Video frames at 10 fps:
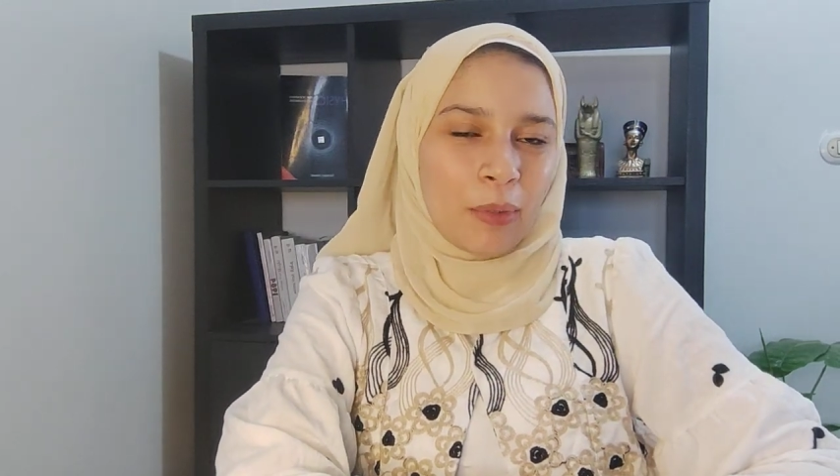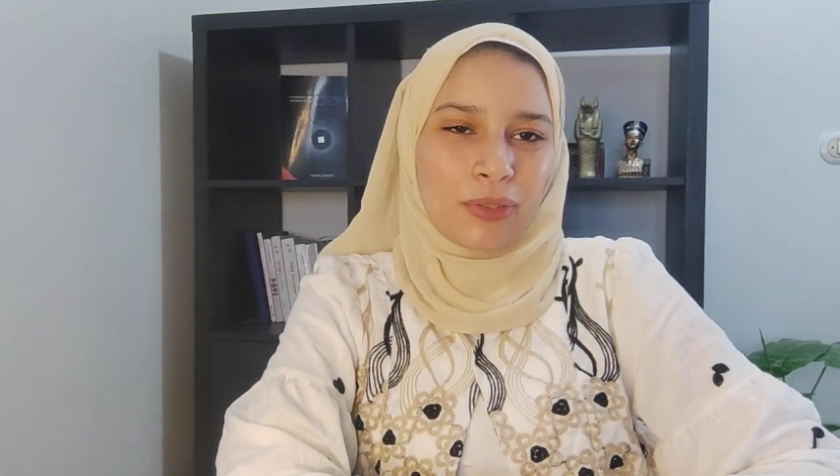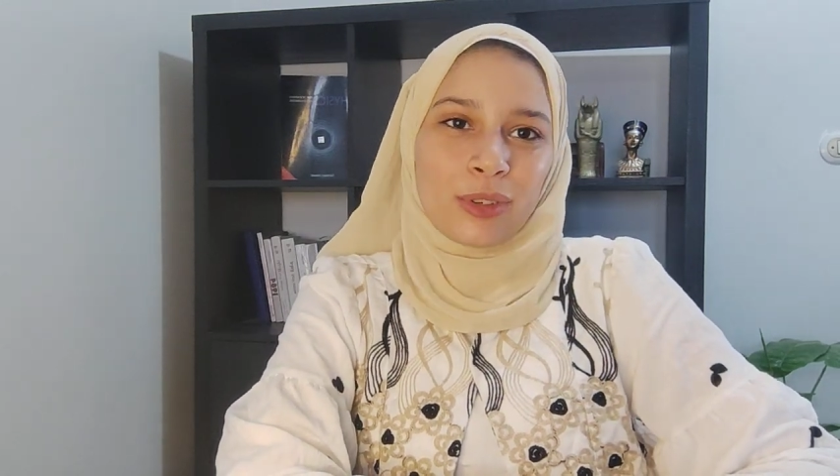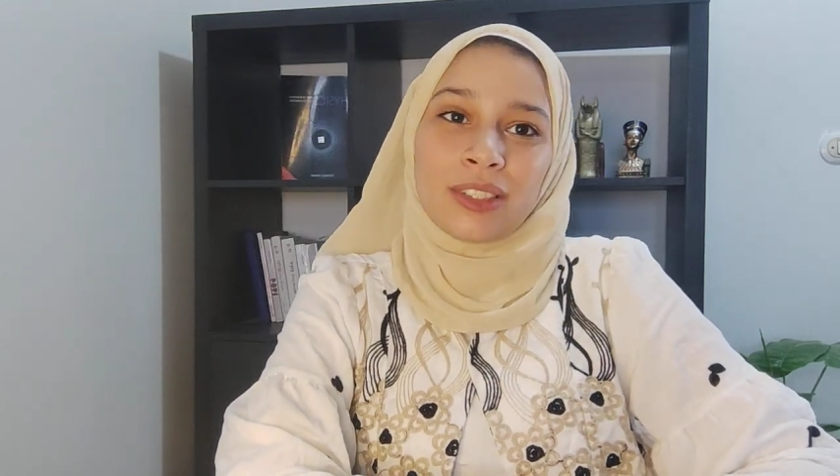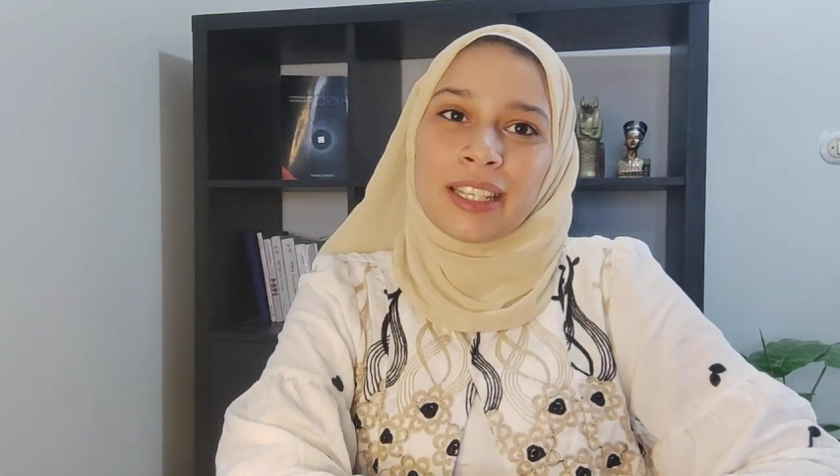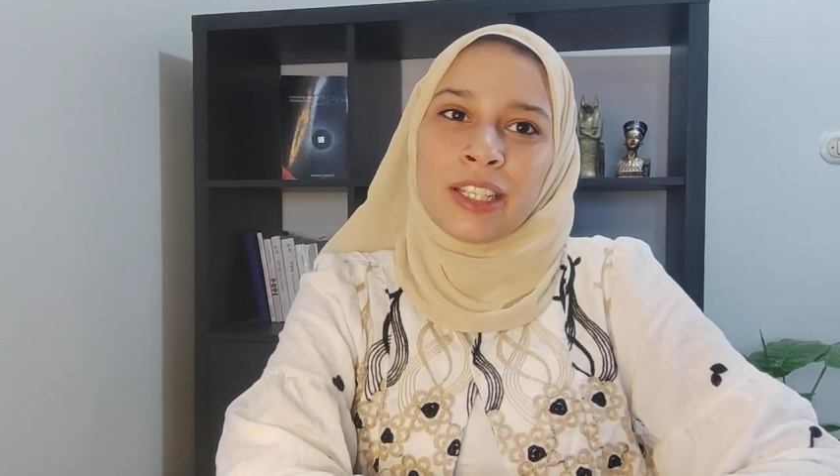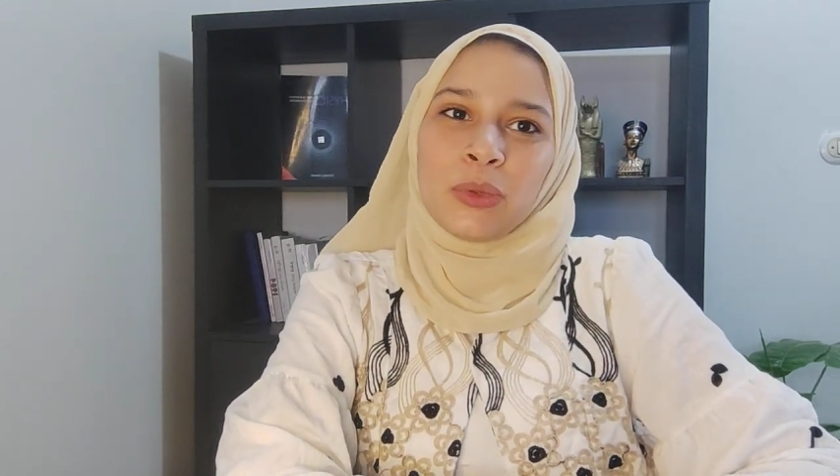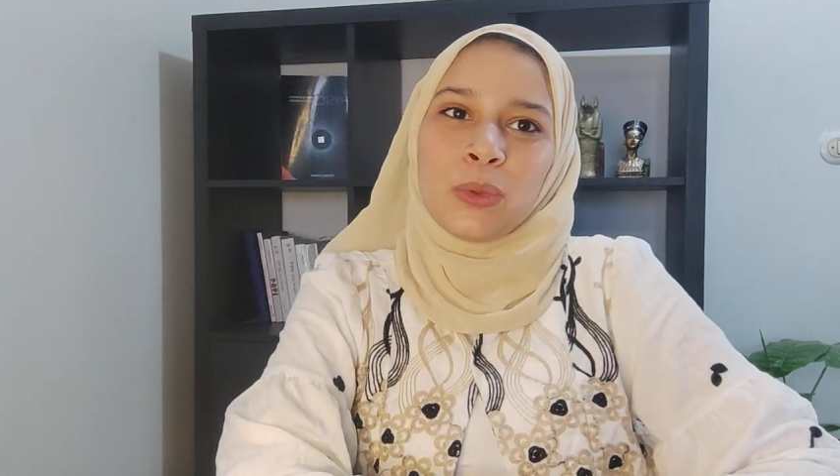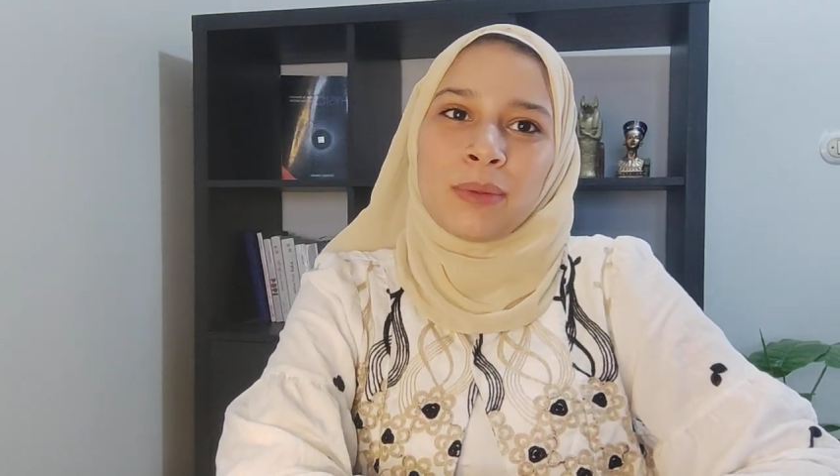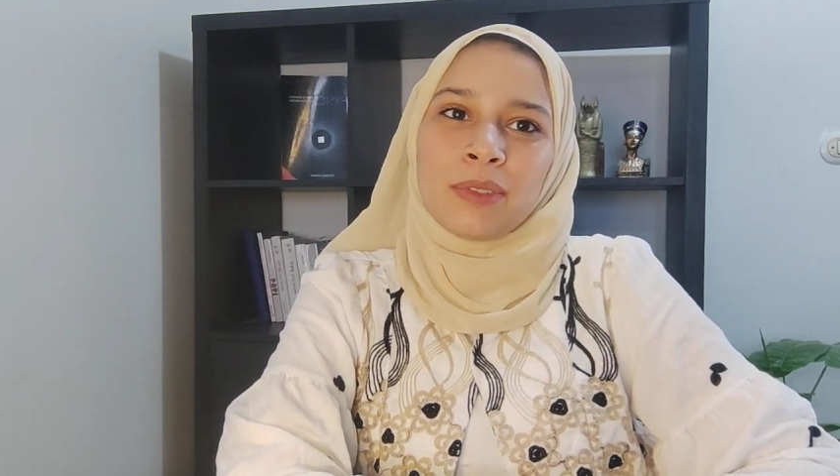I'm a
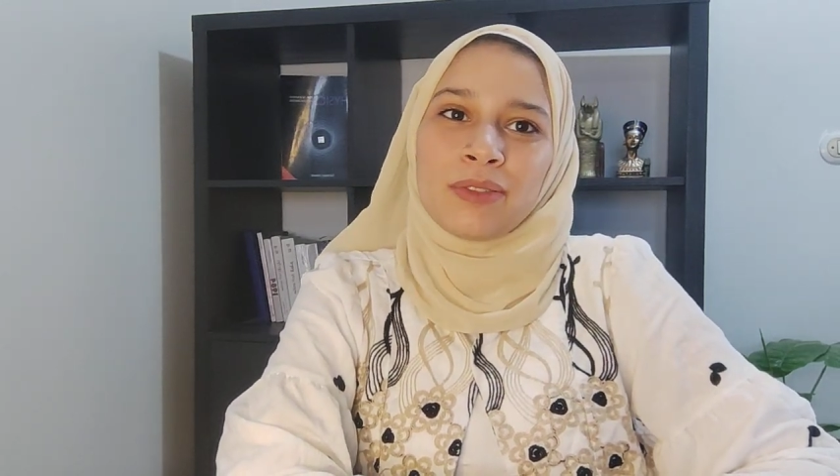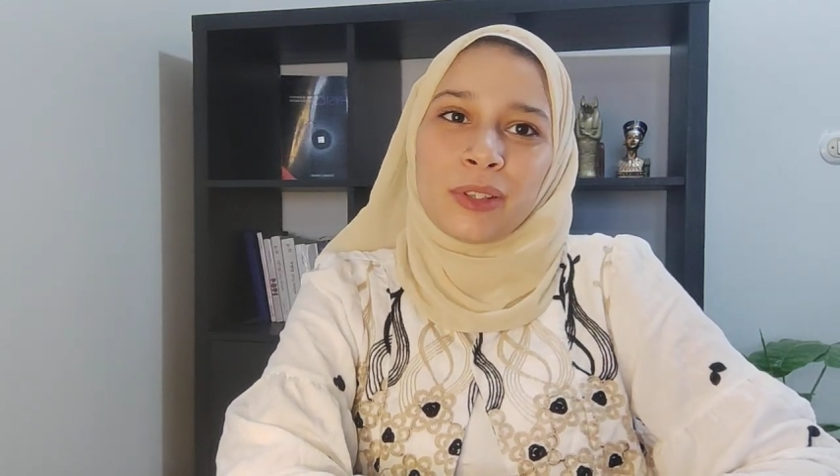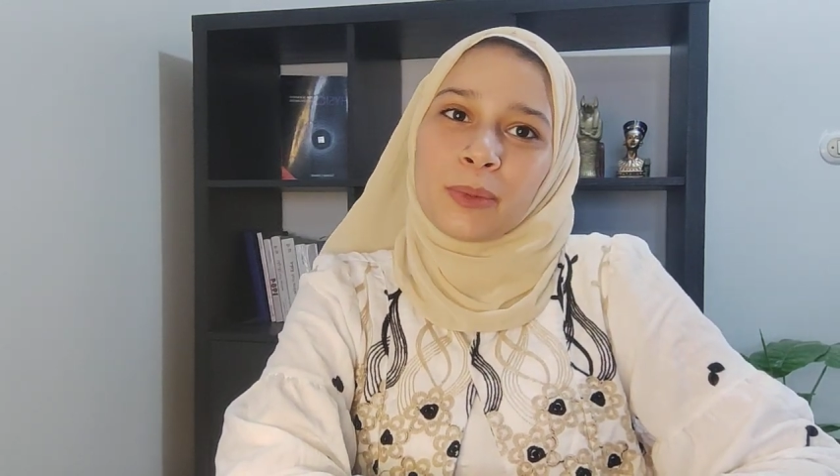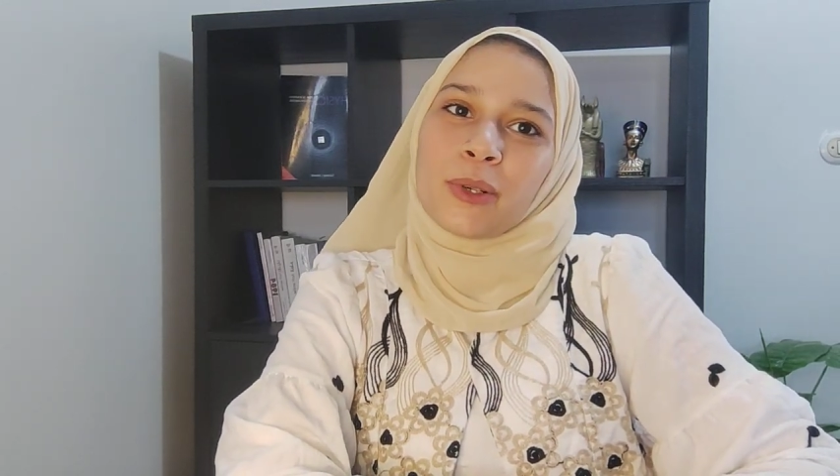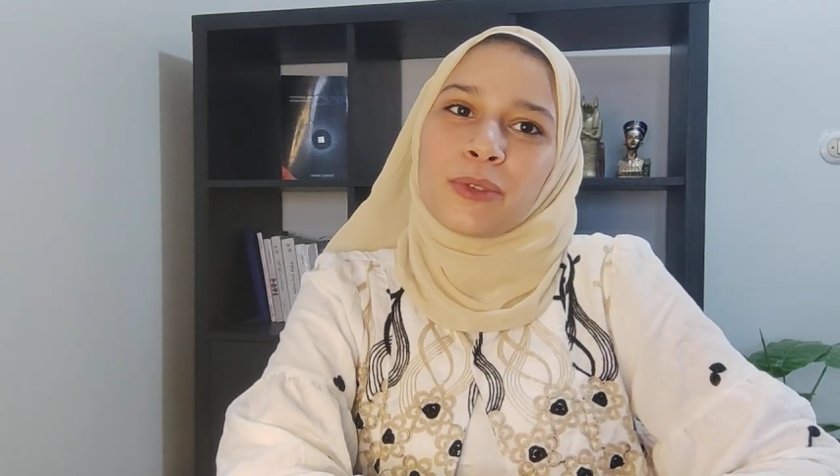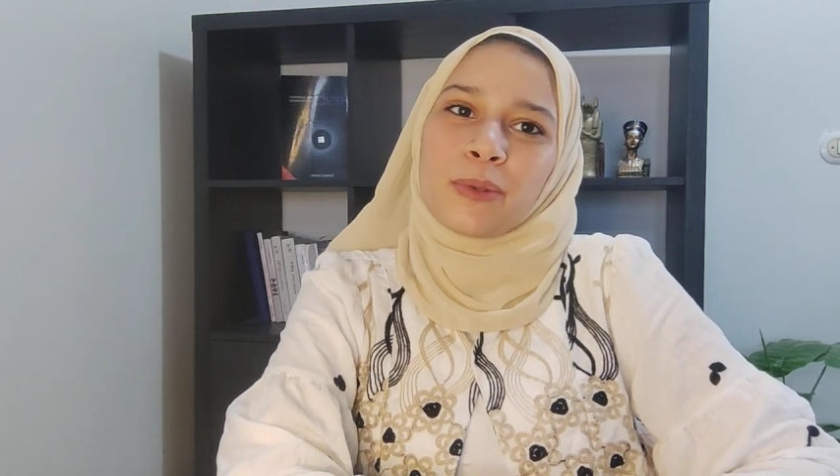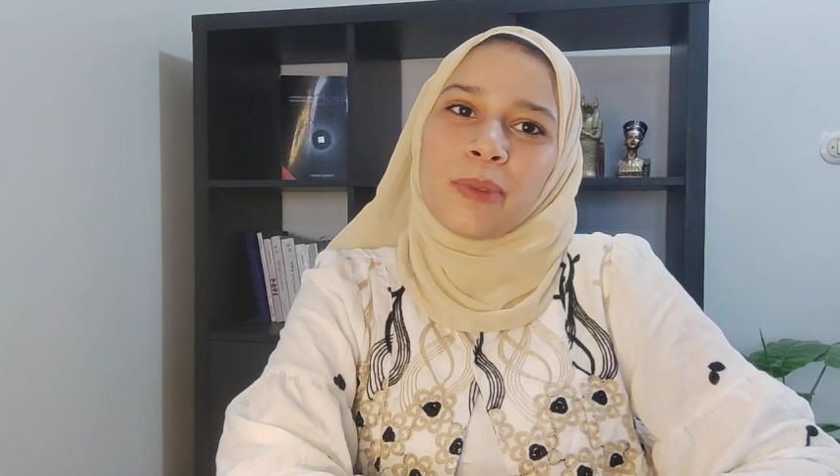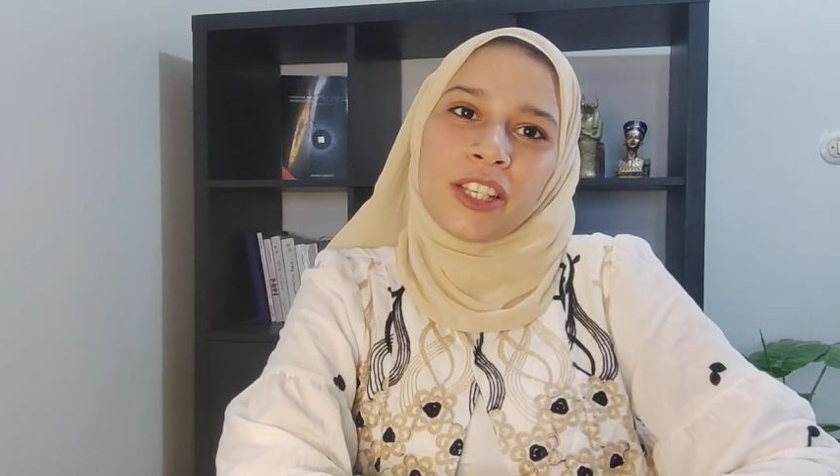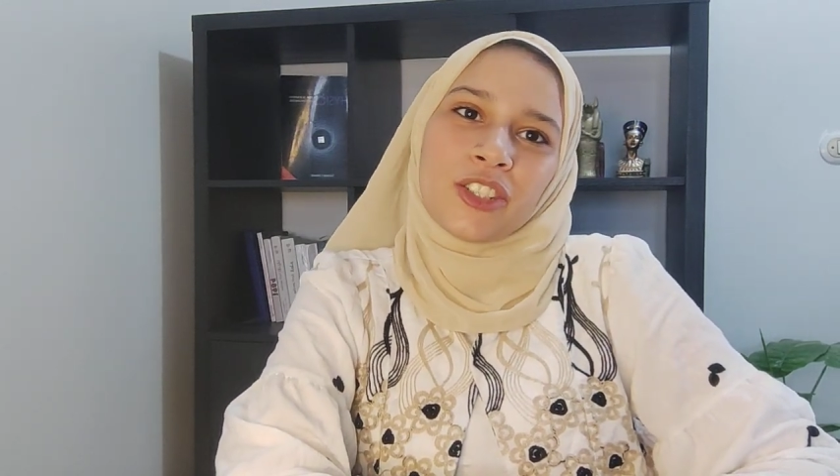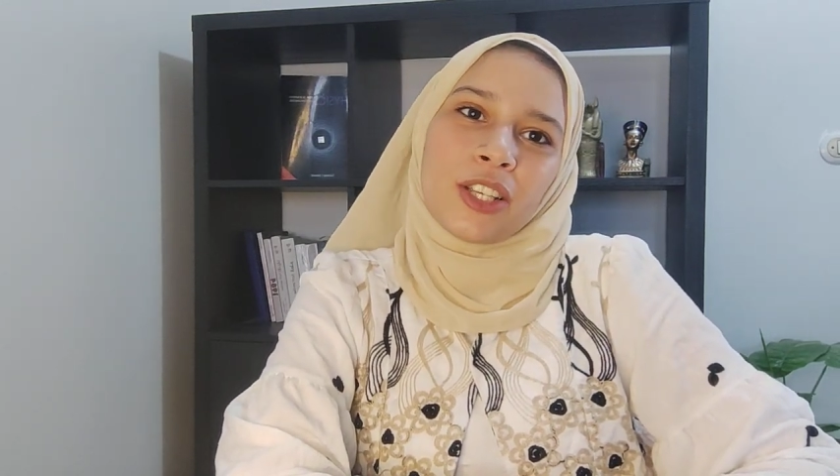front-end web developer
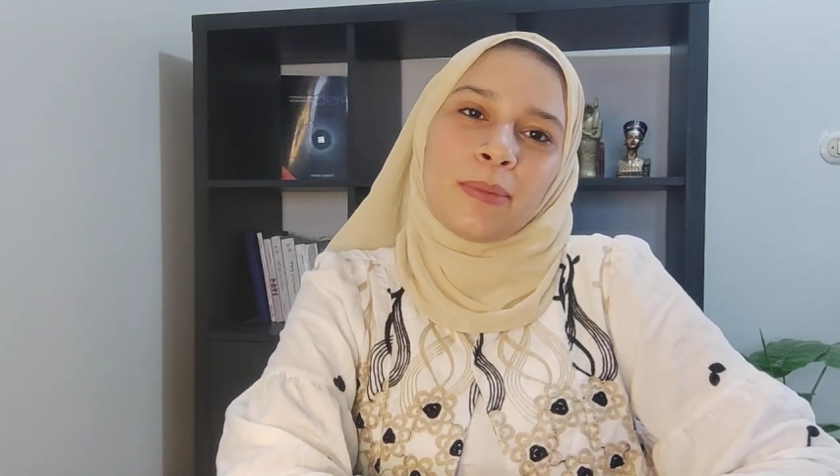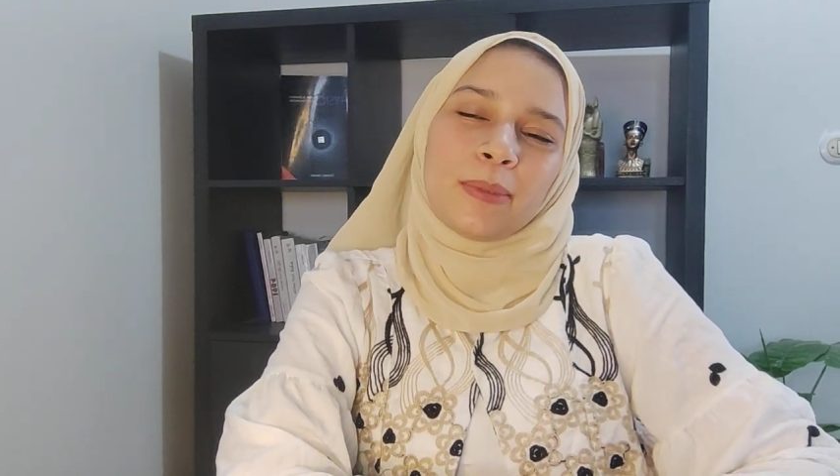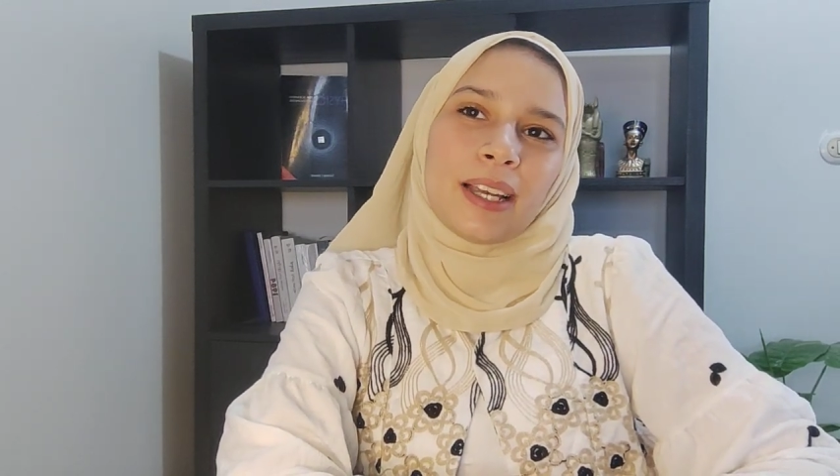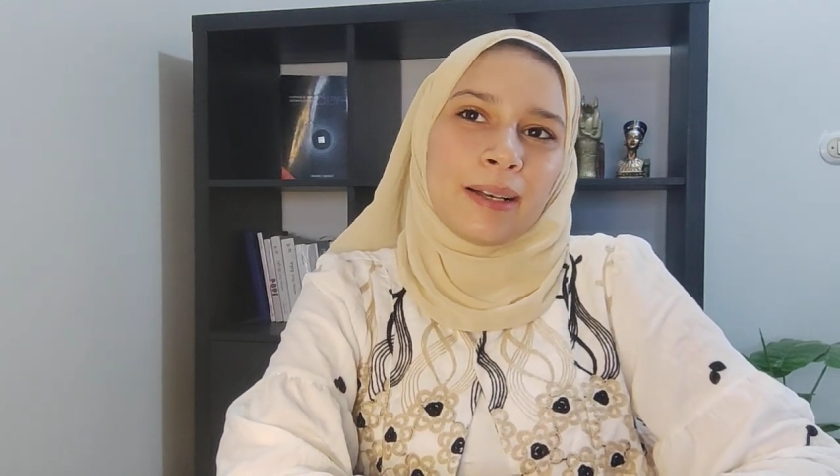from Egypt.